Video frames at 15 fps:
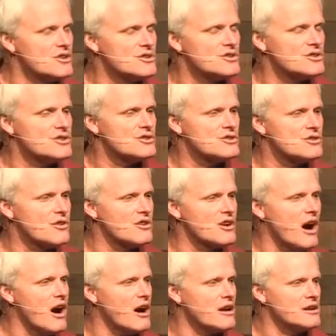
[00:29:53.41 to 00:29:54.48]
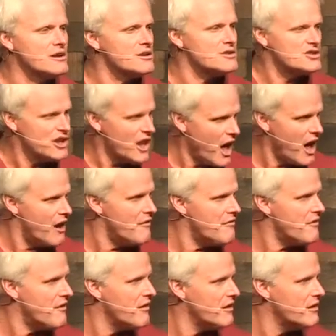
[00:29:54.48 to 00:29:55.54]
So God is
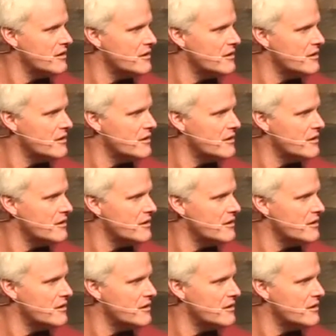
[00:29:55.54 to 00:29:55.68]
love.